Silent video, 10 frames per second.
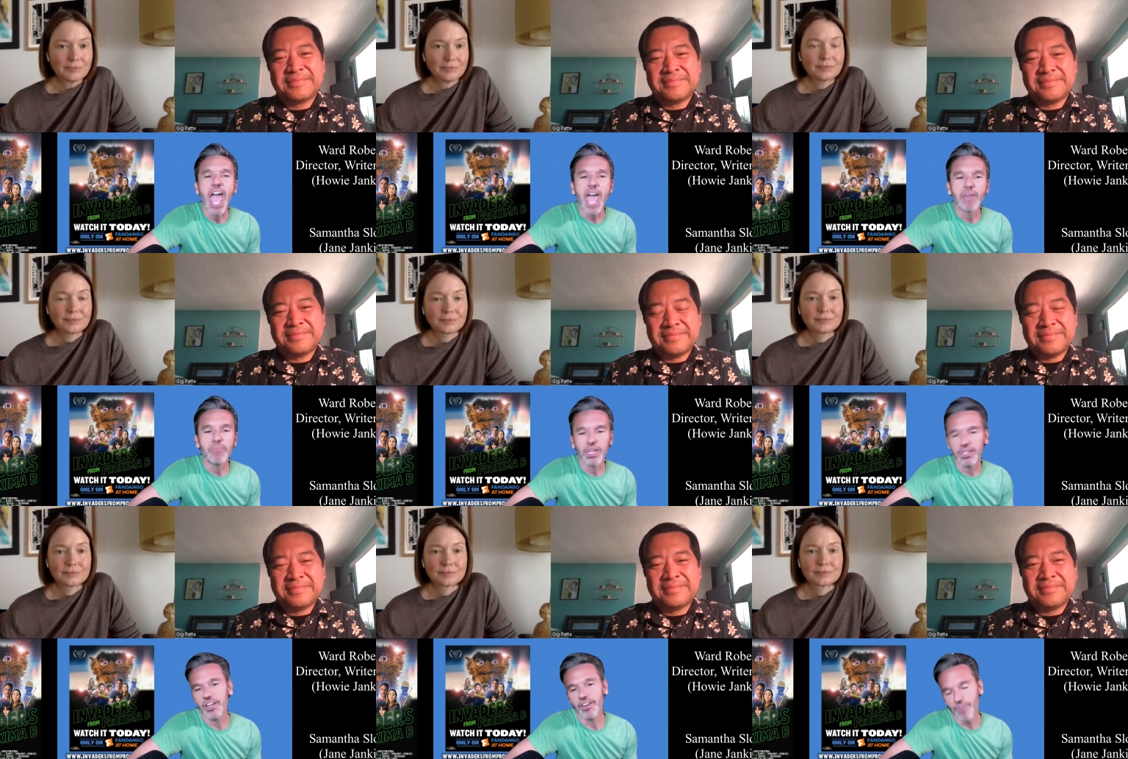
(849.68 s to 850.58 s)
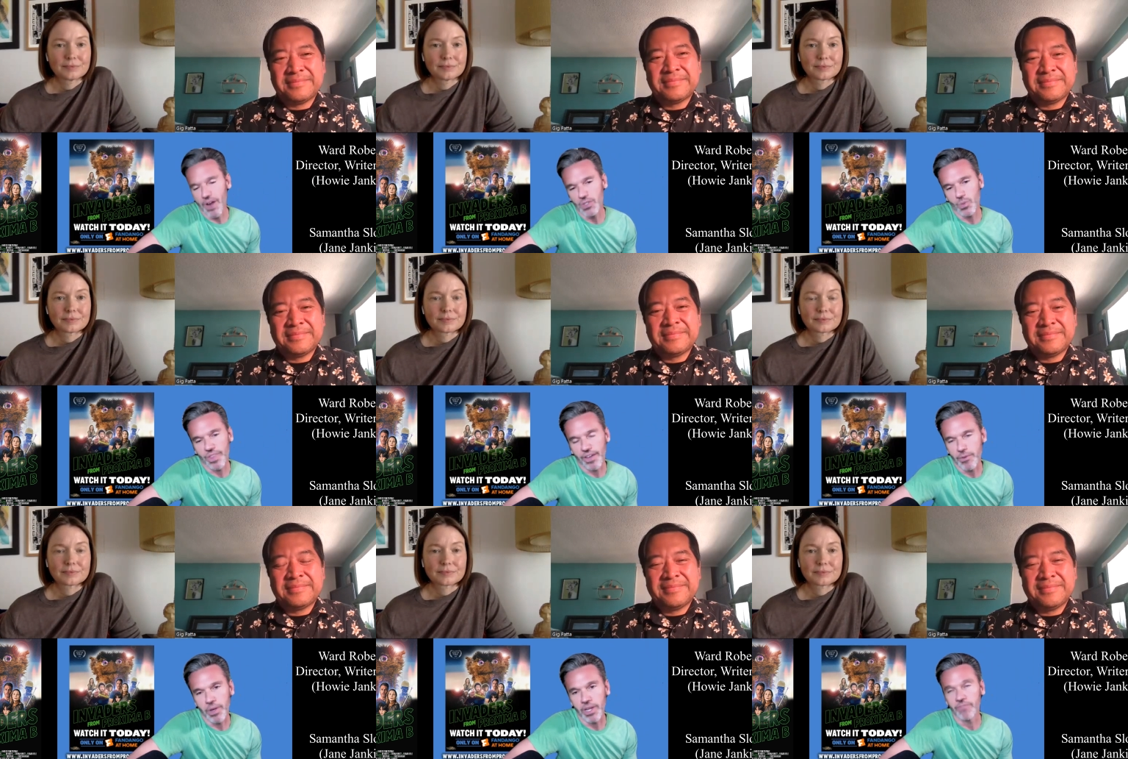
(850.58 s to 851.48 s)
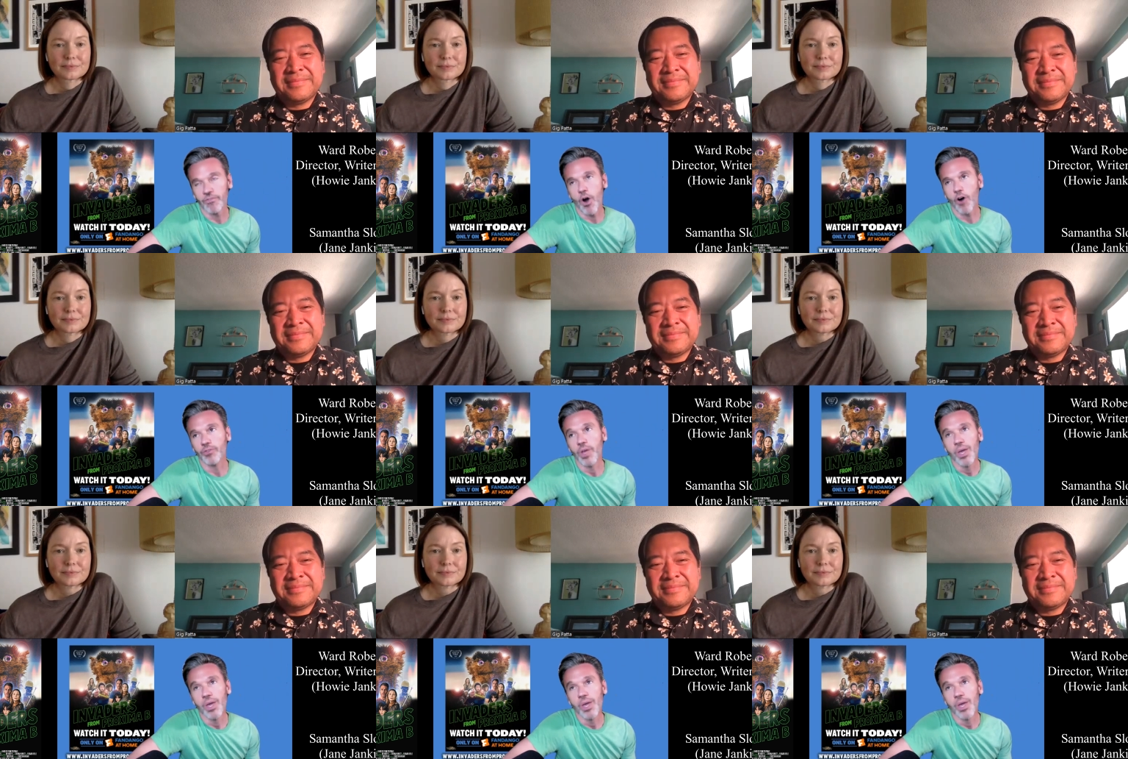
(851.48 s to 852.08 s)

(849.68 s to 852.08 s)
Speaker 1: and being dear friends with everybody involved,